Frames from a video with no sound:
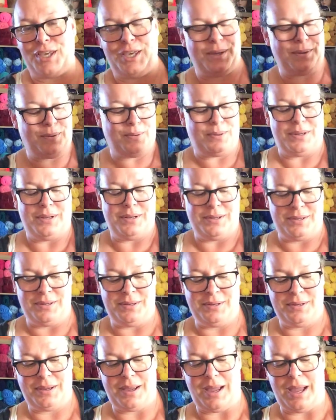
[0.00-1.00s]
cute.
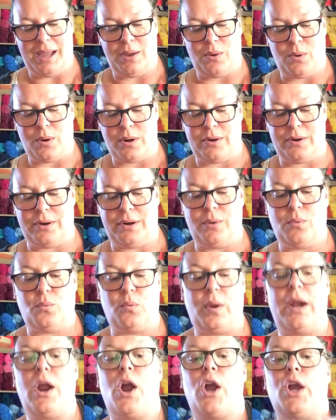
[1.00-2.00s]
I ordered
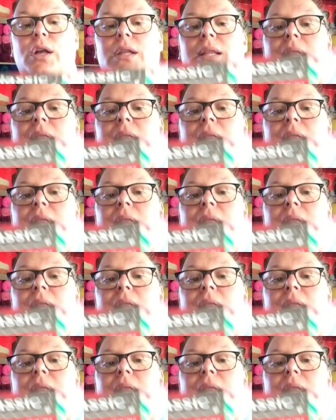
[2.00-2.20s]
Red Heart